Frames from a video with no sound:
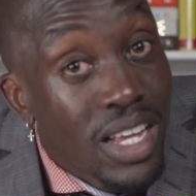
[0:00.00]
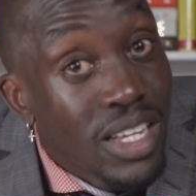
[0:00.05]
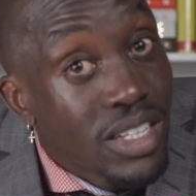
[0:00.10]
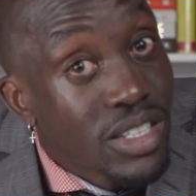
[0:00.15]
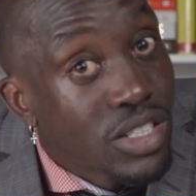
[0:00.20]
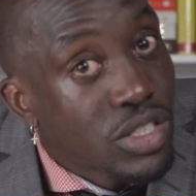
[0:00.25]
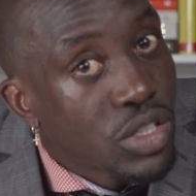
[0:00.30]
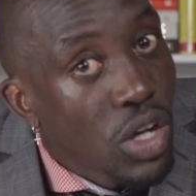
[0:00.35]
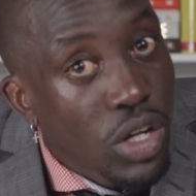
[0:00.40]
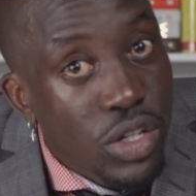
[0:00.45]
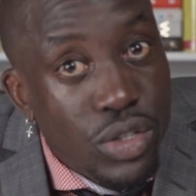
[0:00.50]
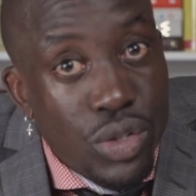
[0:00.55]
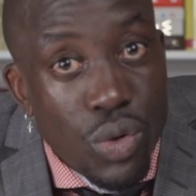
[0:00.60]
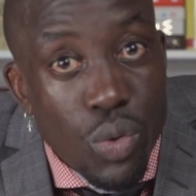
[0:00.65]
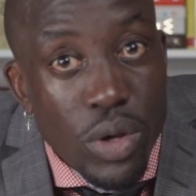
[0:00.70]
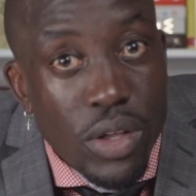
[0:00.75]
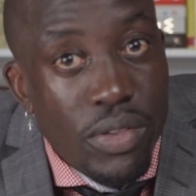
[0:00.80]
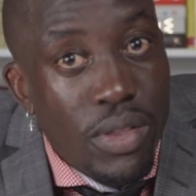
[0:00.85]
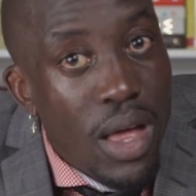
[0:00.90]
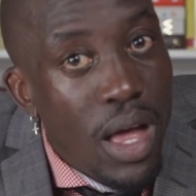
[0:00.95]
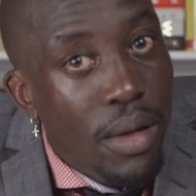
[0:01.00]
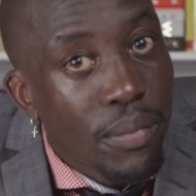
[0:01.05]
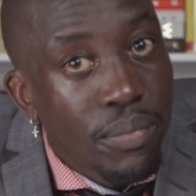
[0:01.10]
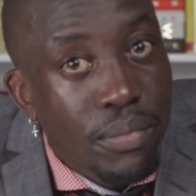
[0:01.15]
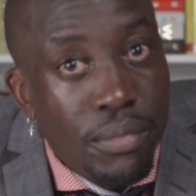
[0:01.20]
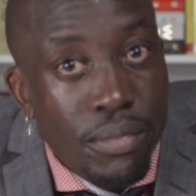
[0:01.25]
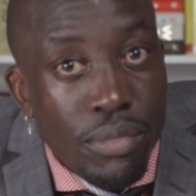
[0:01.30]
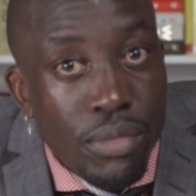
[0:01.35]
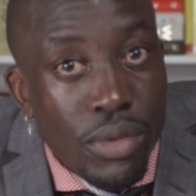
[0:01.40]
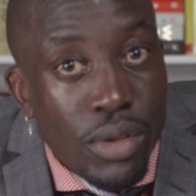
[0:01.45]
start doing that.
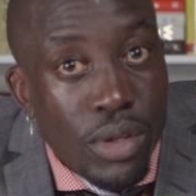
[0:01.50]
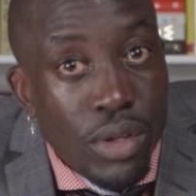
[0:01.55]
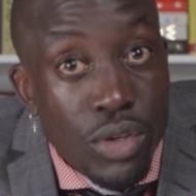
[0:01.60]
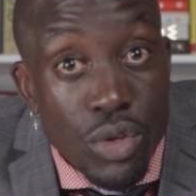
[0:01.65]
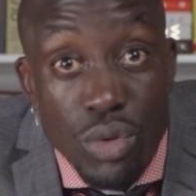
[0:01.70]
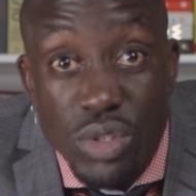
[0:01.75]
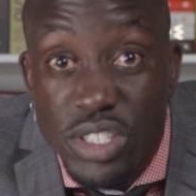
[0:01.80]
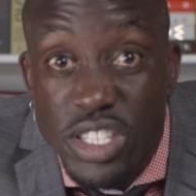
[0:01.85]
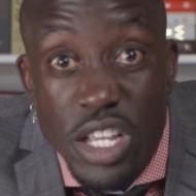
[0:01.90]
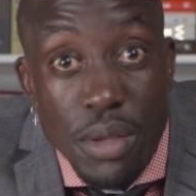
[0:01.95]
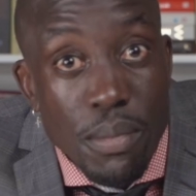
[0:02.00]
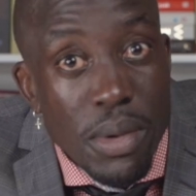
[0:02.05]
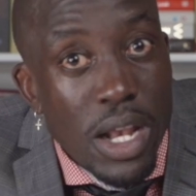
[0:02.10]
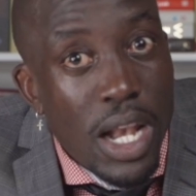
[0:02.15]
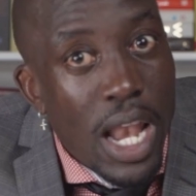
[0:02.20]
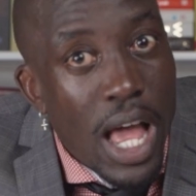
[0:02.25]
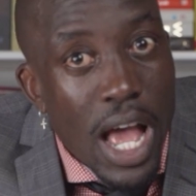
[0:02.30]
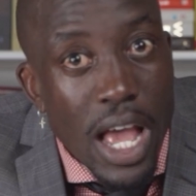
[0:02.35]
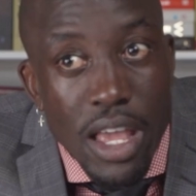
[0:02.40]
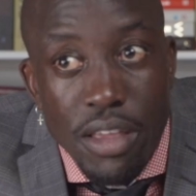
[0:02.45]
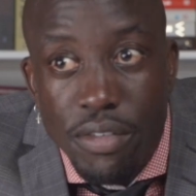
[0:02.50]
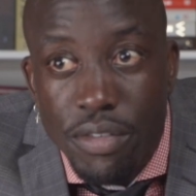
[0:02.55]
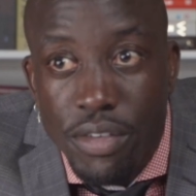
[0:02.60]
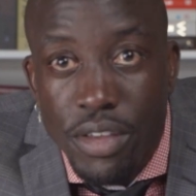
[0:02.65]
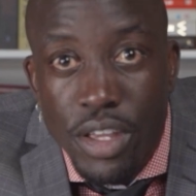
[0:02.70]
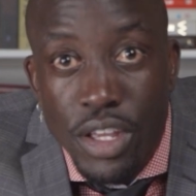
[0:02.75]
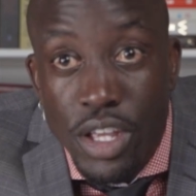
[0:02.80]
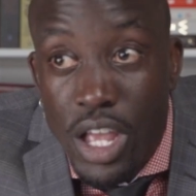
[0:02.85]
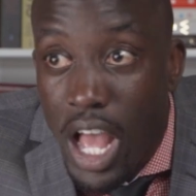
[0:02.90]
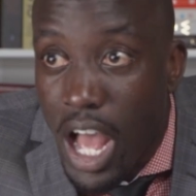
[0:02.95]
You see me live,
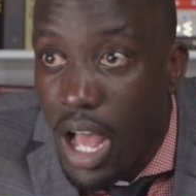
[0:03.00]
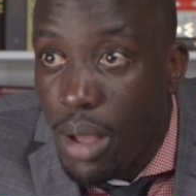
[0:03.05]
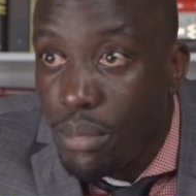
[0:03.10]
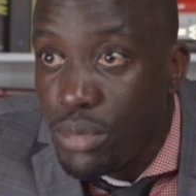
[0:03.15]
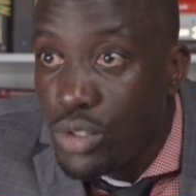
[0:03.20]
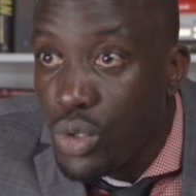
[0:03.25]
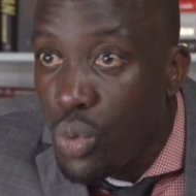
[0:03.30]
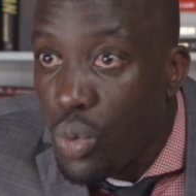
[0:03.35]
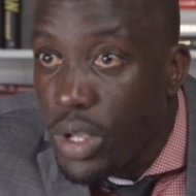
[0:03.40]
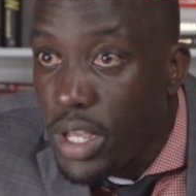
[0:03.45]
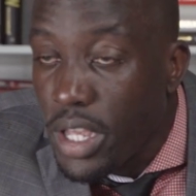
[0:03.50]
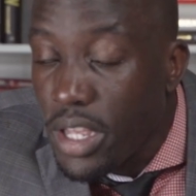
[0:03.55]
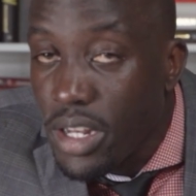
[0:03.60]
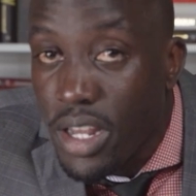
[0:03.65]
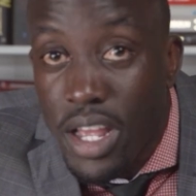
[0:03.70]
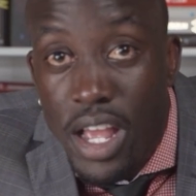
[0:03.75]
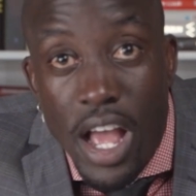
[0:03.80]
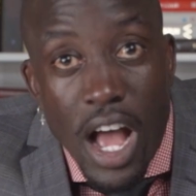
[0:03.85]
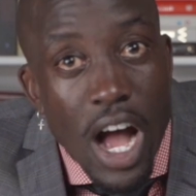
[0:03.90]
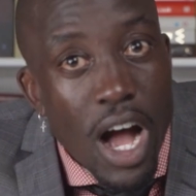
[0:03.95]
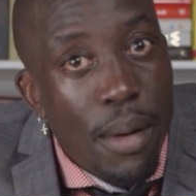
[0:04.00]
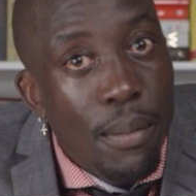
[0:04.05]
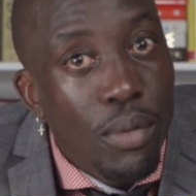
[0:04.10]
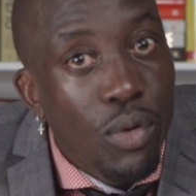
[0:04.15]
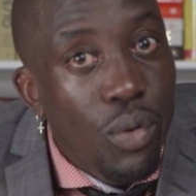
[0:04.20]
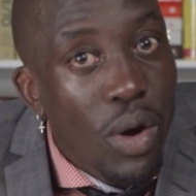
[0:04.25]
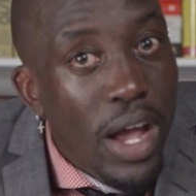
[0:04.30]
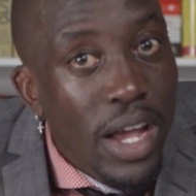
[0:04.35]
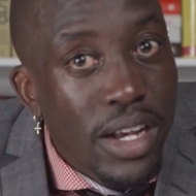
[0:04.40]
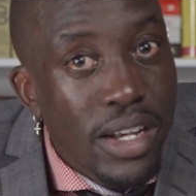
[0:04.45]
I'm doing it, I'm
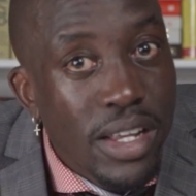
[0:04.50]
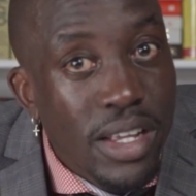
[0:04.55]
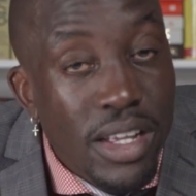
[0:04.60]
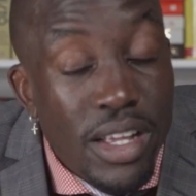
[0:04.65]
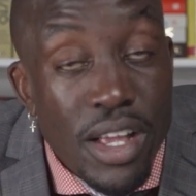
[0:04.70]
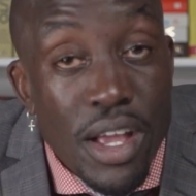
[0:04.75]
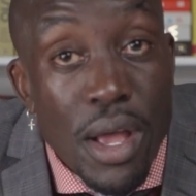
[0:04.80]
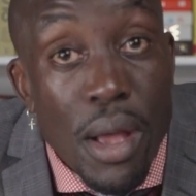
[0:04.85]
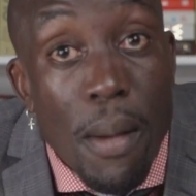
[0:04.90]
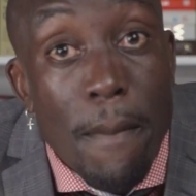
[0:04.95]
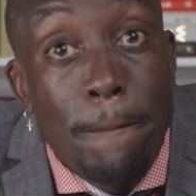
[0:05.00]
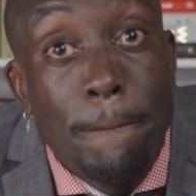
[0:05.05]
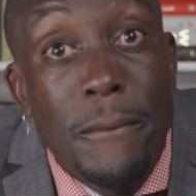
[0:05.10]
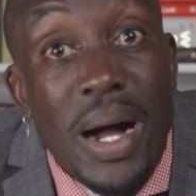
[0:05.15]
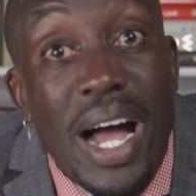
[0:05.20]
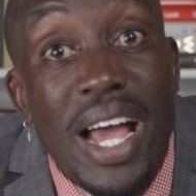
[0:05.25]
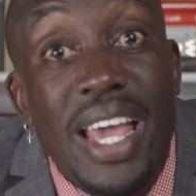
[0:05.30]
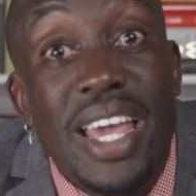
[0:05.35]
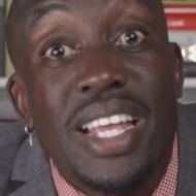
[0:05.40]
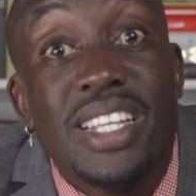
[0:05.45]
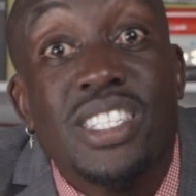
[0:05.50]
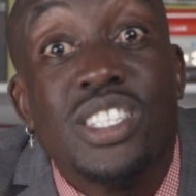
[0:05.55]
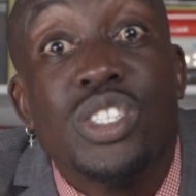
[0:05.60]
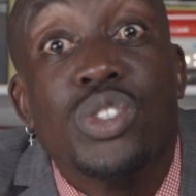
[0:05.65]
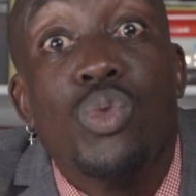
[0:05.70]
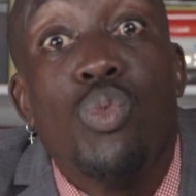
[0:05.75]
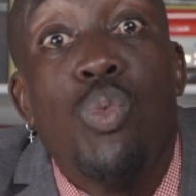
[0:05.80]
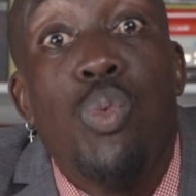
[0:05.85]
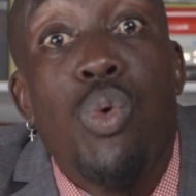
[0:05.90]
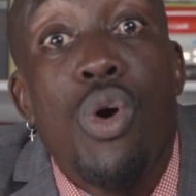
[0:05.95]
grinding, but it's
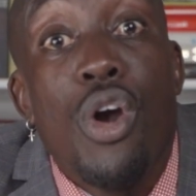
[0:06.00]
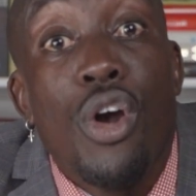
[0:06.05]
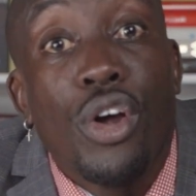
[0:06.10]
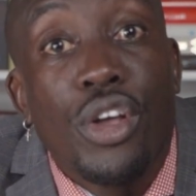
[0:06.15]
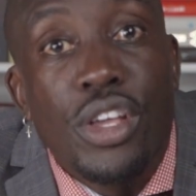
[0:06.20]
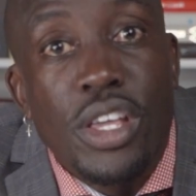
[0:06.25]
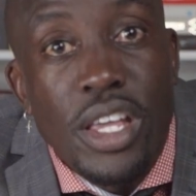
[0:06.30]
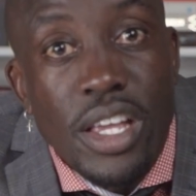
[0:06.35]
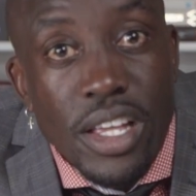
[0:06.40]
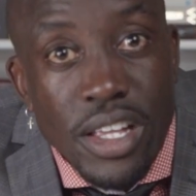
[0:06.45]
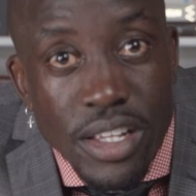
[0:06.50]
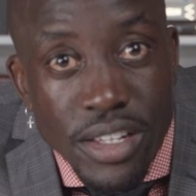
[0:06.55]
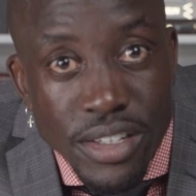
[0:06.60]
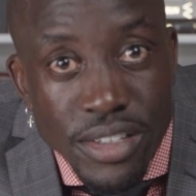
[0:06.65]
working.